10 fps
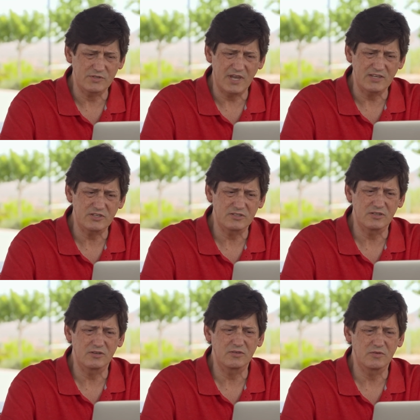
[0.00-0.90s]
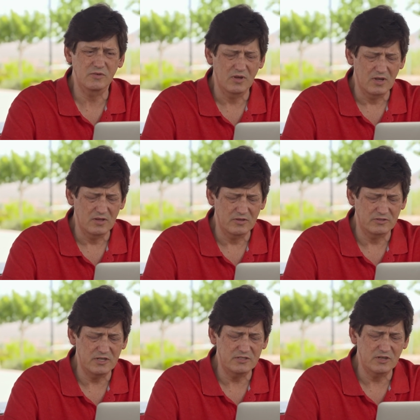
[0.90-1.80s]
I was asking her the
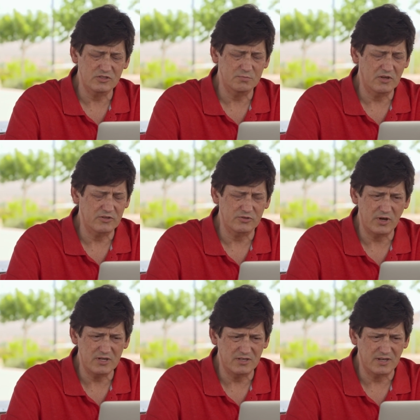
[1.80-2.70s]
details about the train